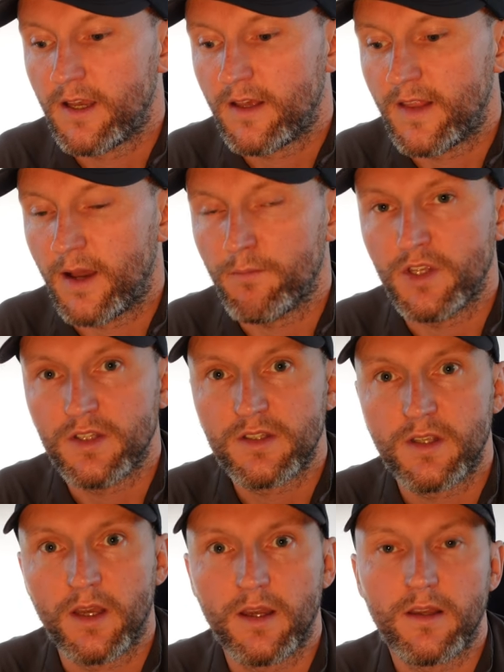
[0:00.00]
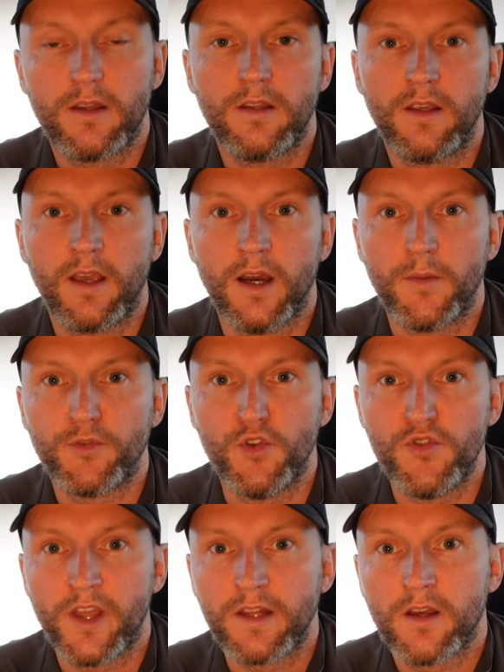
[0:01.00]
That means that you get up to
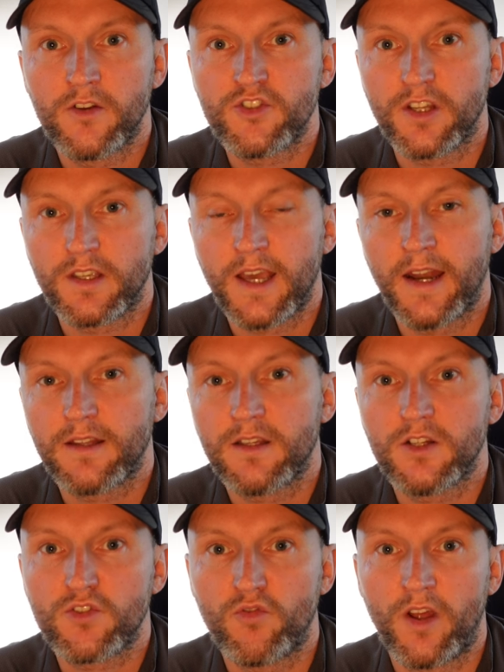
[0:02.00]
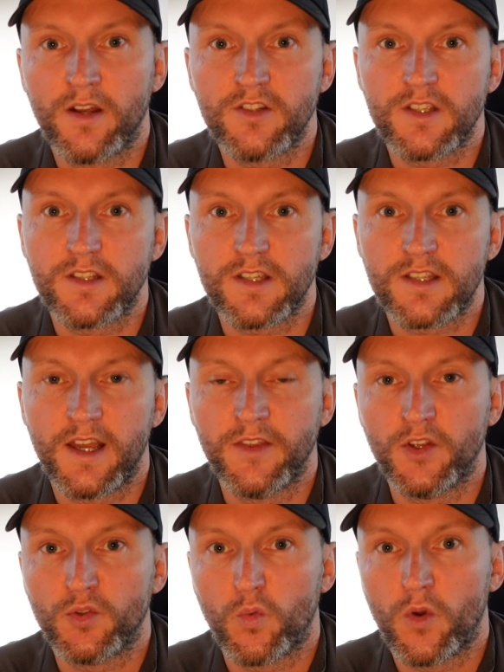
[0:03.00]
900 characters rather than just the
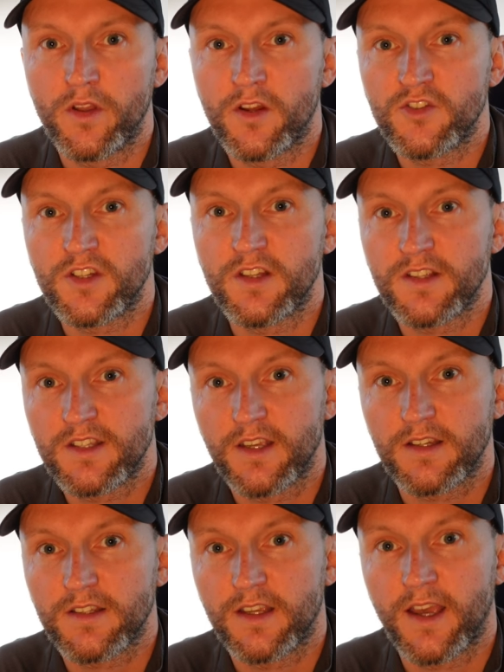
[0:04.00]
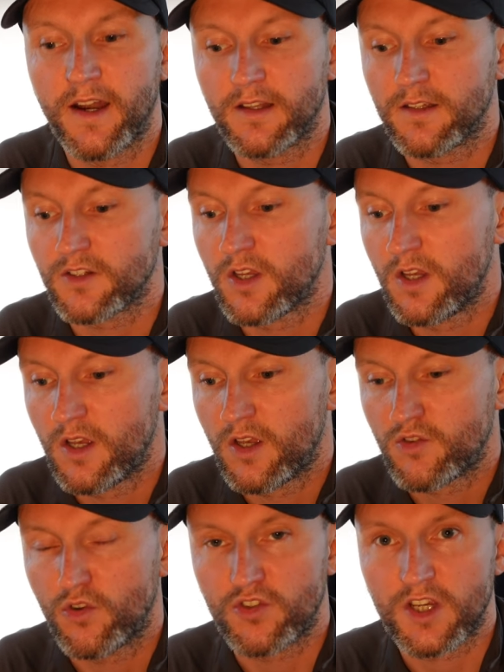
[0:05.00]
standard 160 characters.
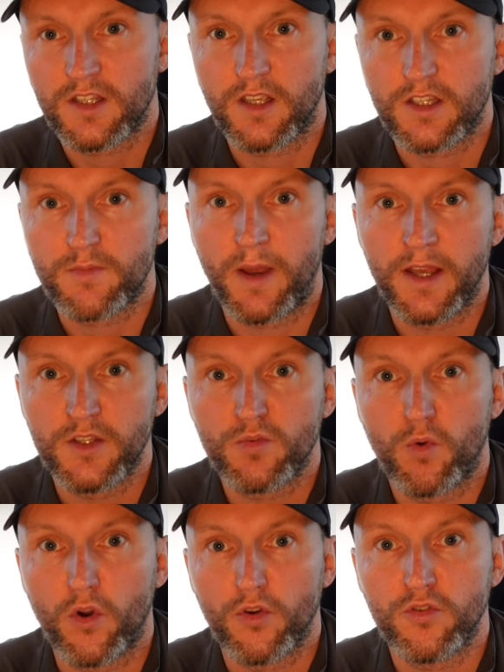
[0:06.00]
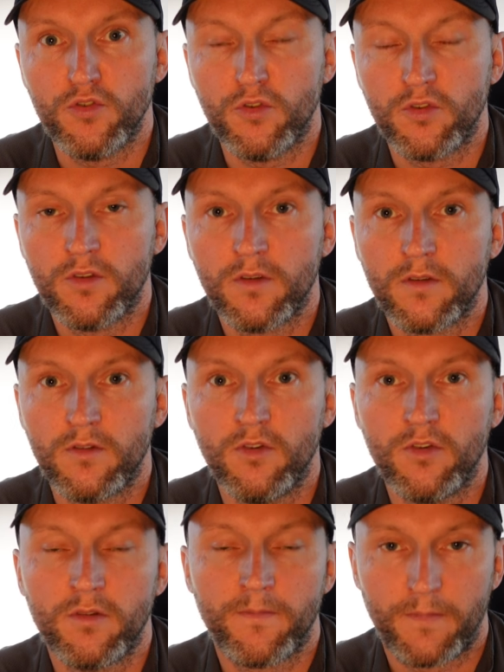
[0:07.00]
So it just expands what you
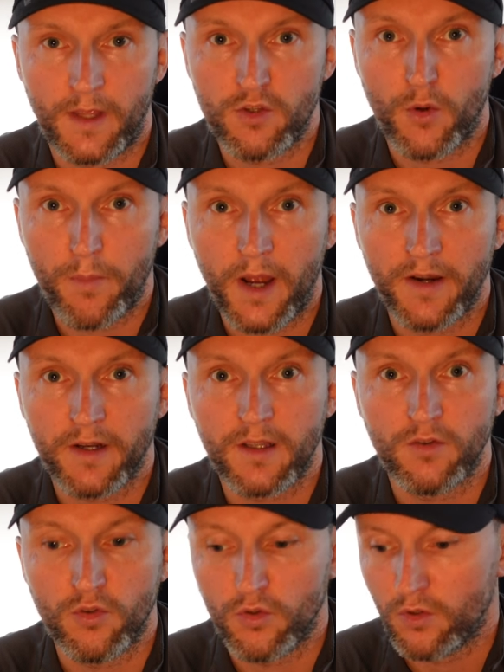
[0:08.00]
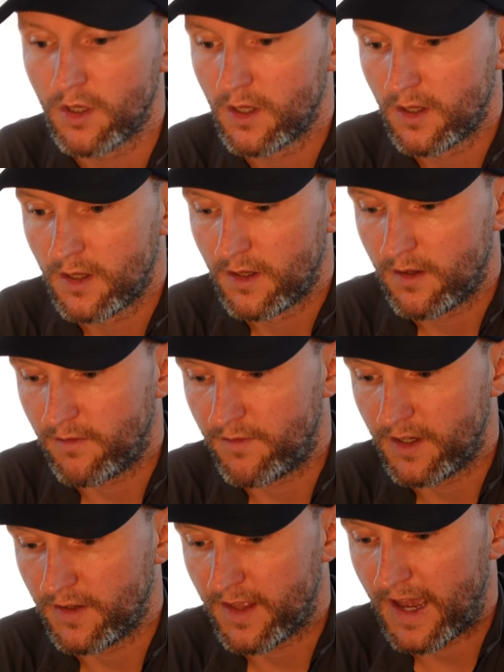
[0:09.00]
and your partner can do
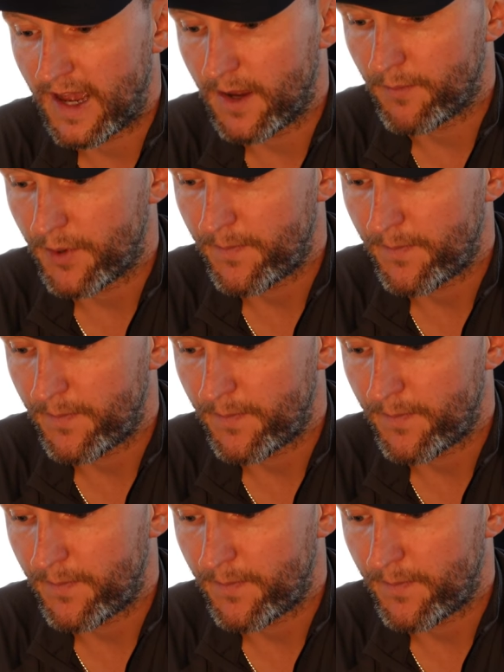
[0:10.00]
via the app.